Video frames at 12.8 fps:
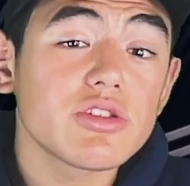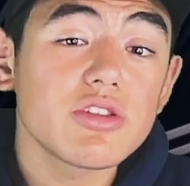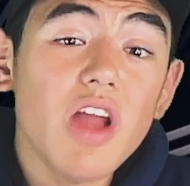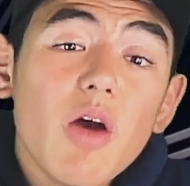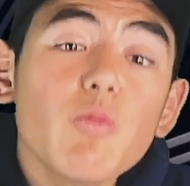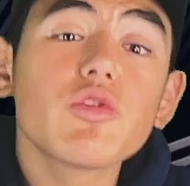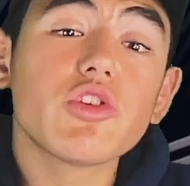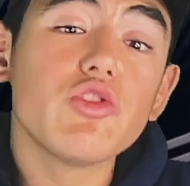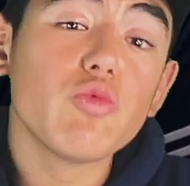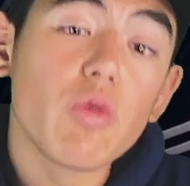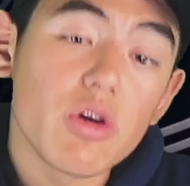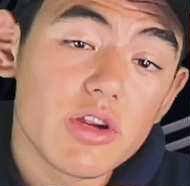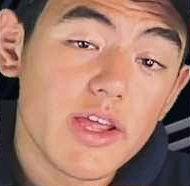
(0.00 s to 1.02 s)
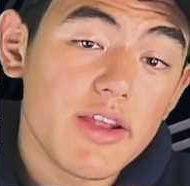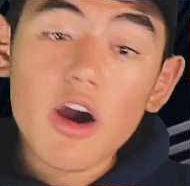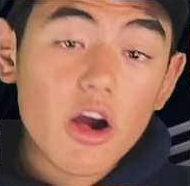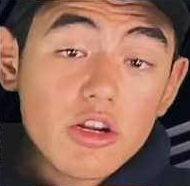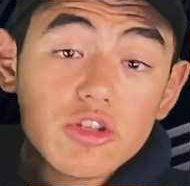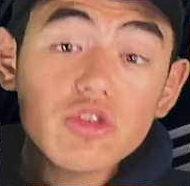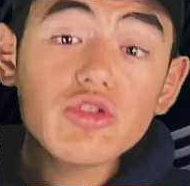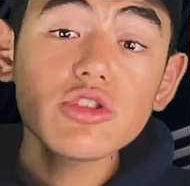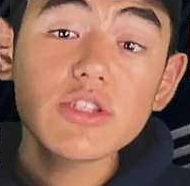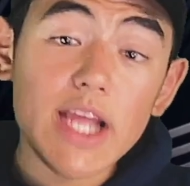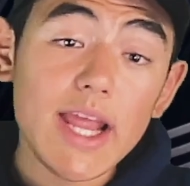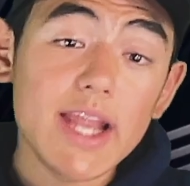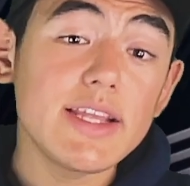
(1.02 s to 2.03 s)
not what you wanted.
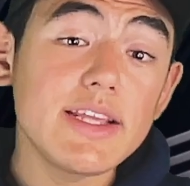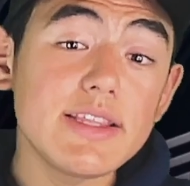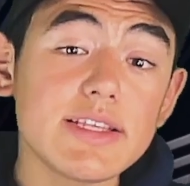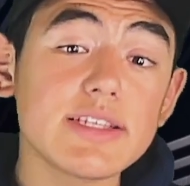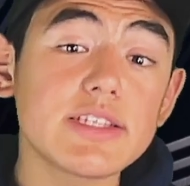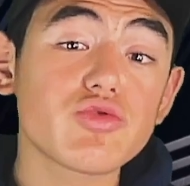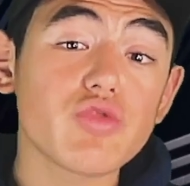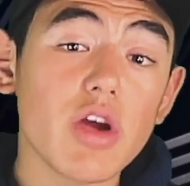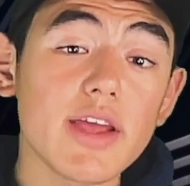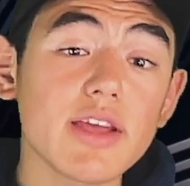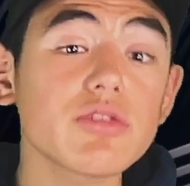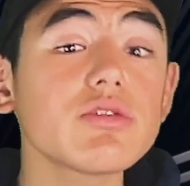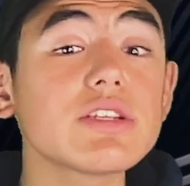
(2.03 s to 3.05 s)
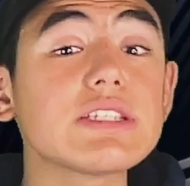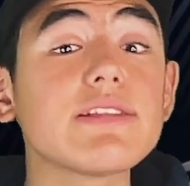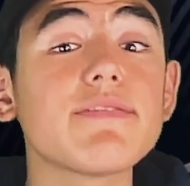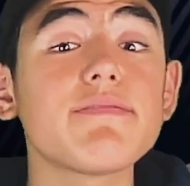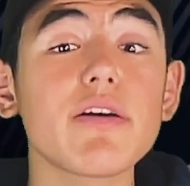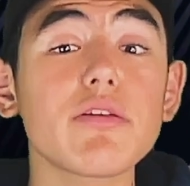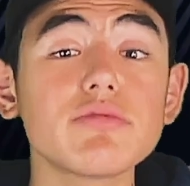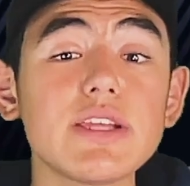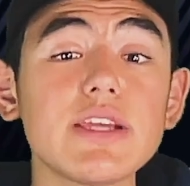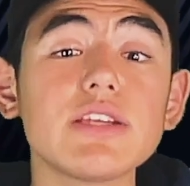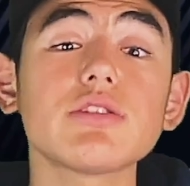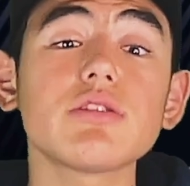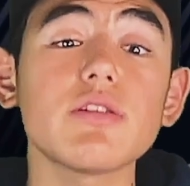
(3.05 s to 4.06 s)
Understanding this triangle is the
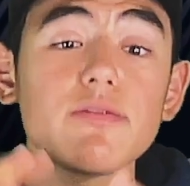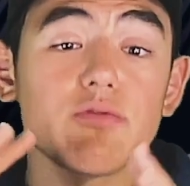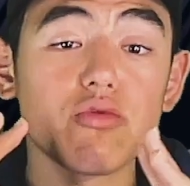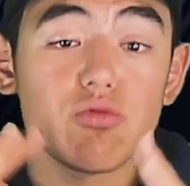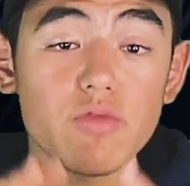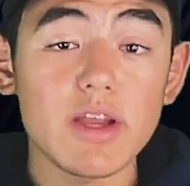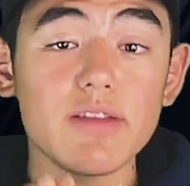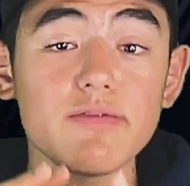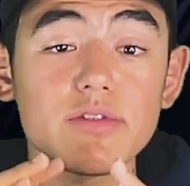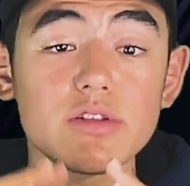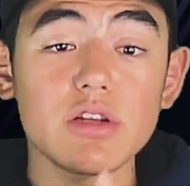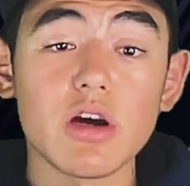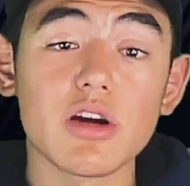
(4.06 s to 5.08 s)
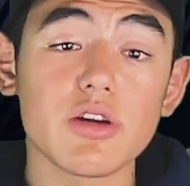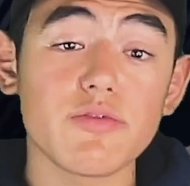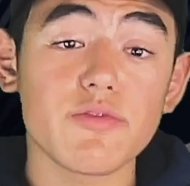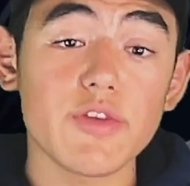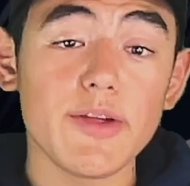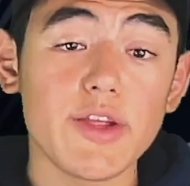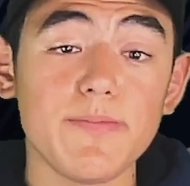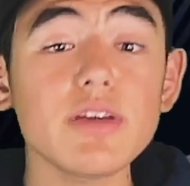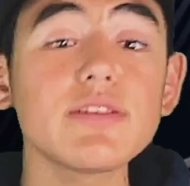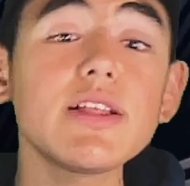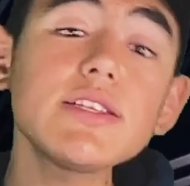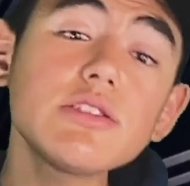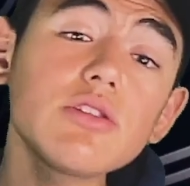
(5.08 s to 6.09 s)
foundation of great photography.
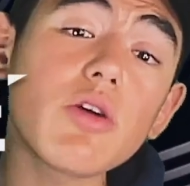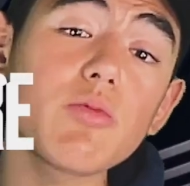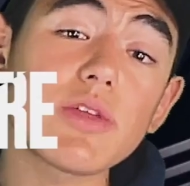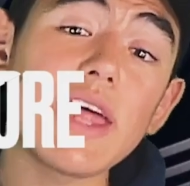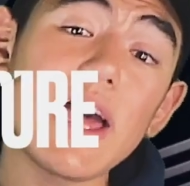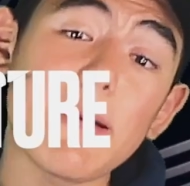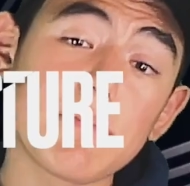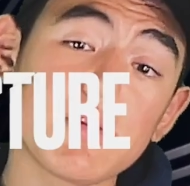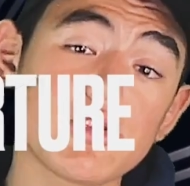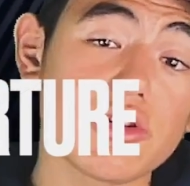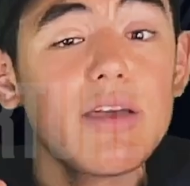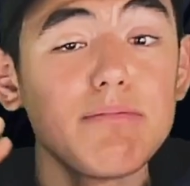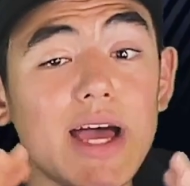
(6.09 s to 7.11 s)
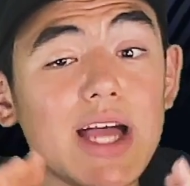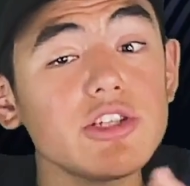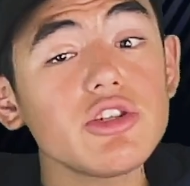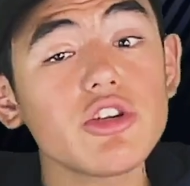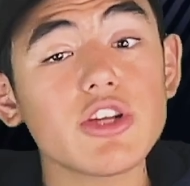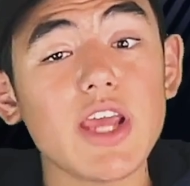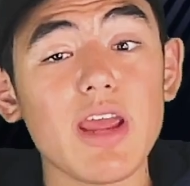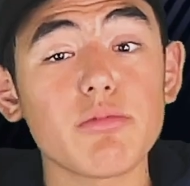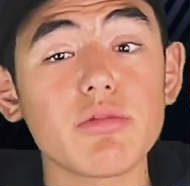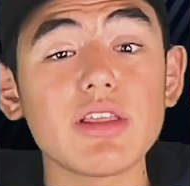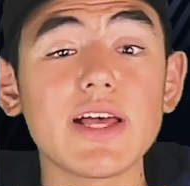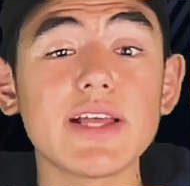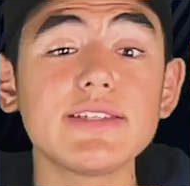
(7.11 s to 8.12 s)
Let's start with aperture. Imagine your
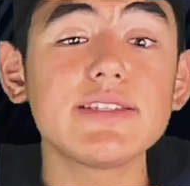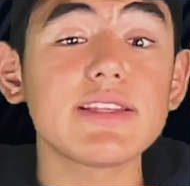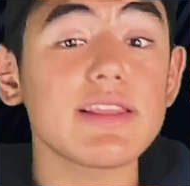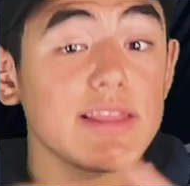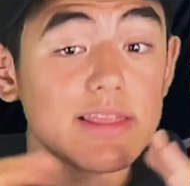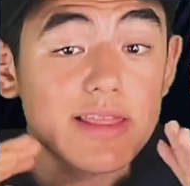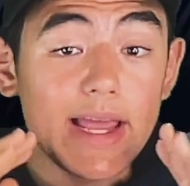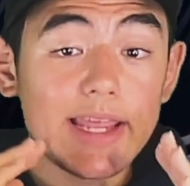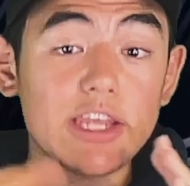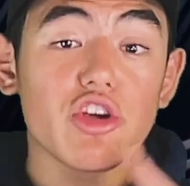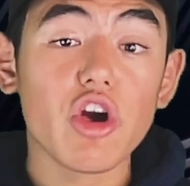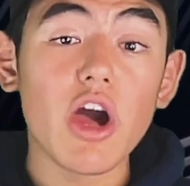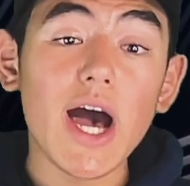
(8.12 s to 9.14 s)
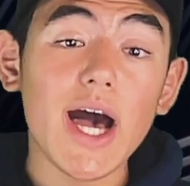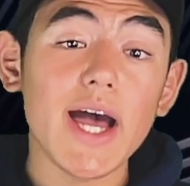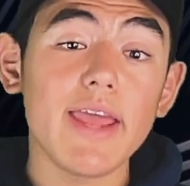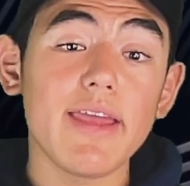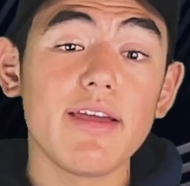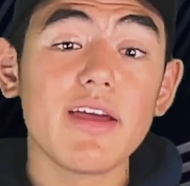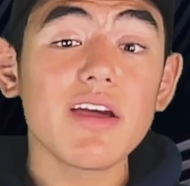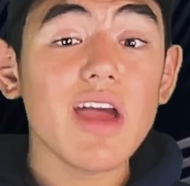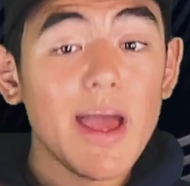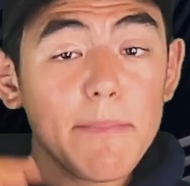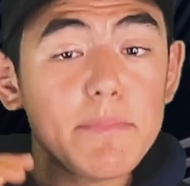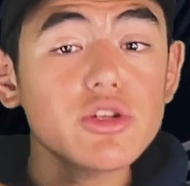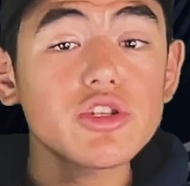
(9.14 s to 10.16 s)
camera lens like your eye.
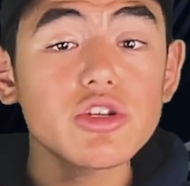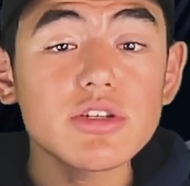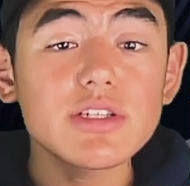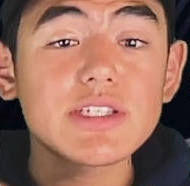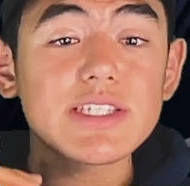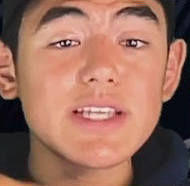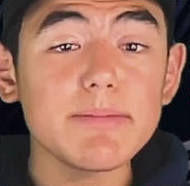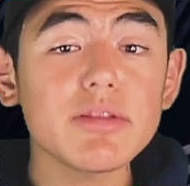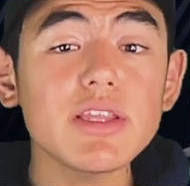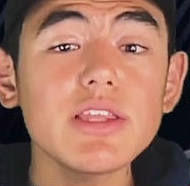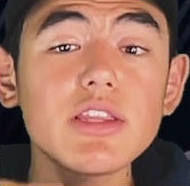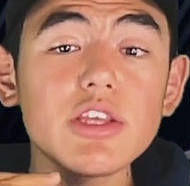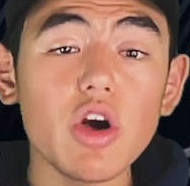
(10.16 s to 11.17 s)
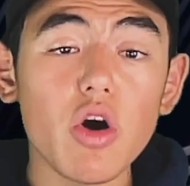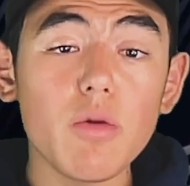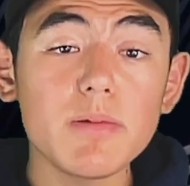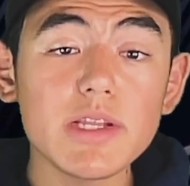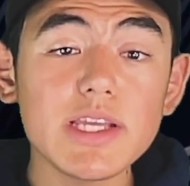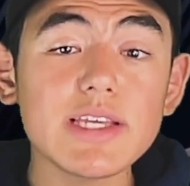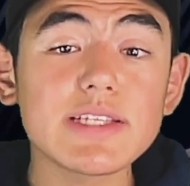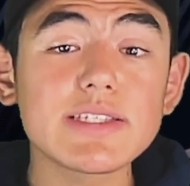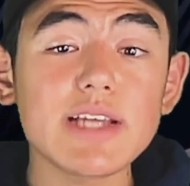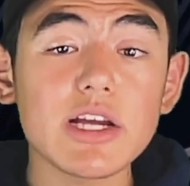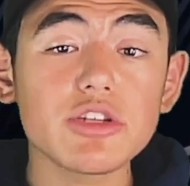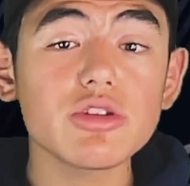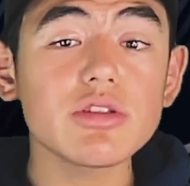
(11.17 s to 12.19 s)
Aperture is simply the opening
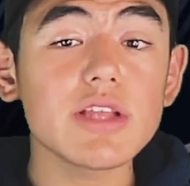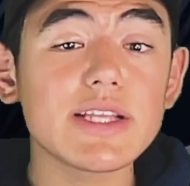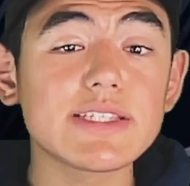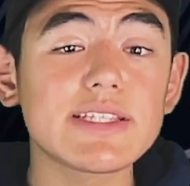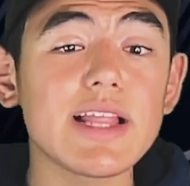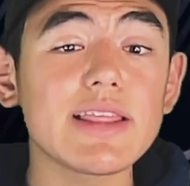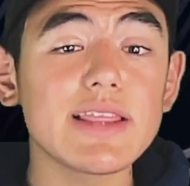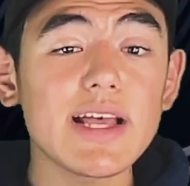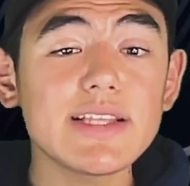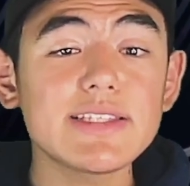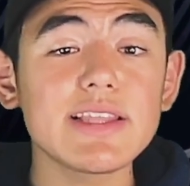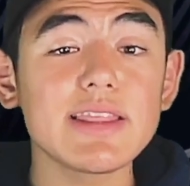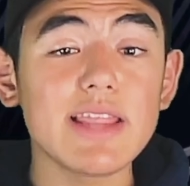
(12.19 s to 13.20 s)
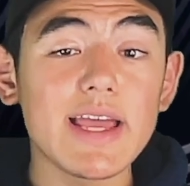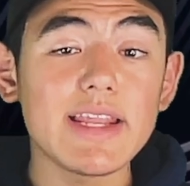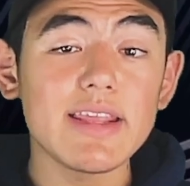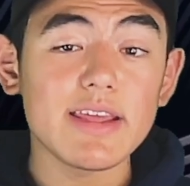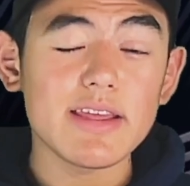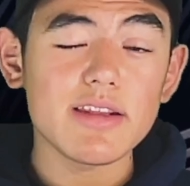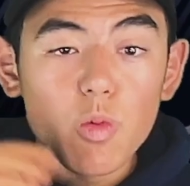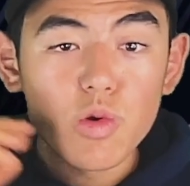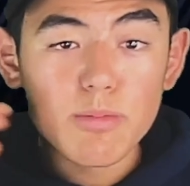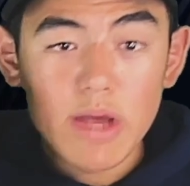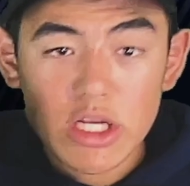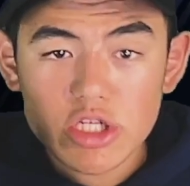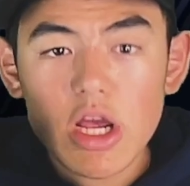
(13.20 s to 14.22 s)
inside your lens that lets light in. We
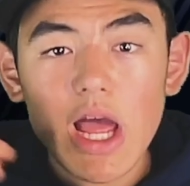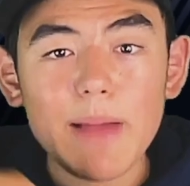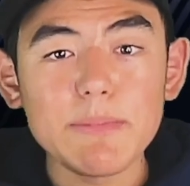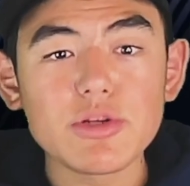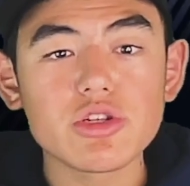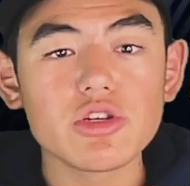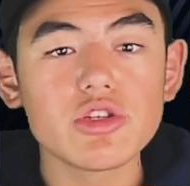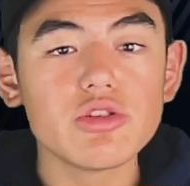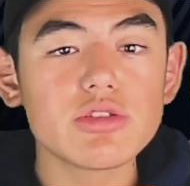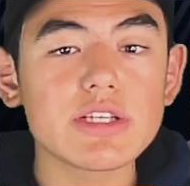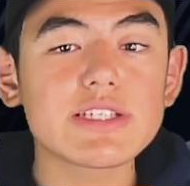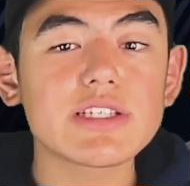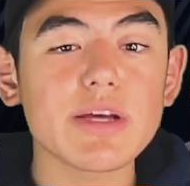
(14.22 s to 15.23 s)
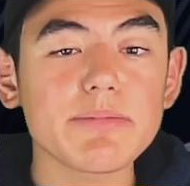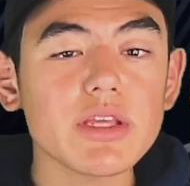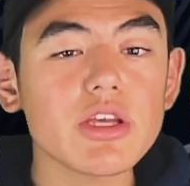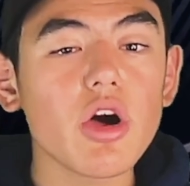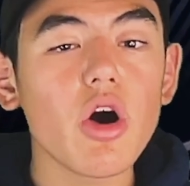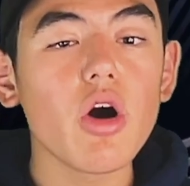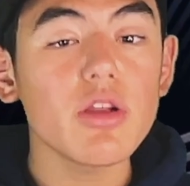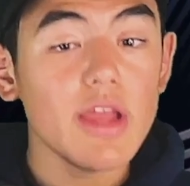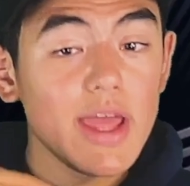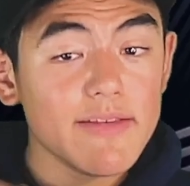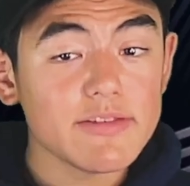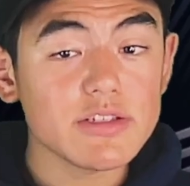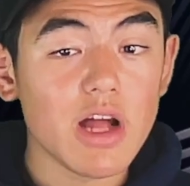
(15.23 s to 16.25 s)
measure aperture using something called
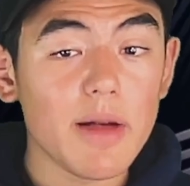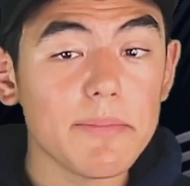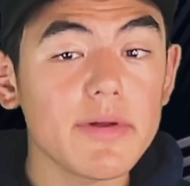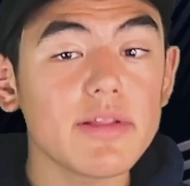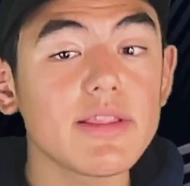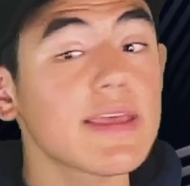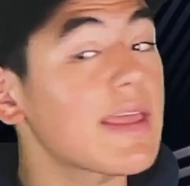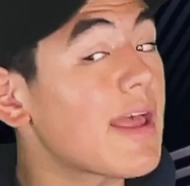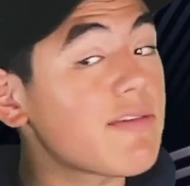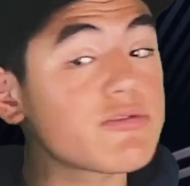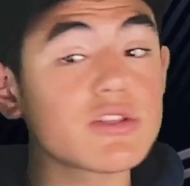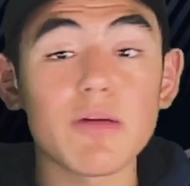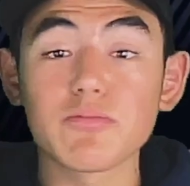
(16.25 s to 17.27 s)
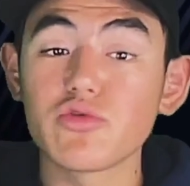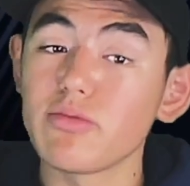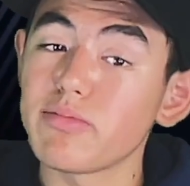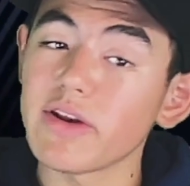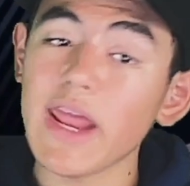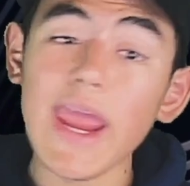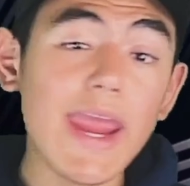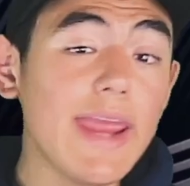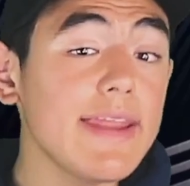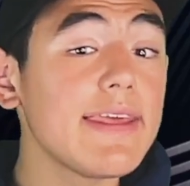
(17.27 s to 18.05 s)
f-stop, like f-stop 2.8,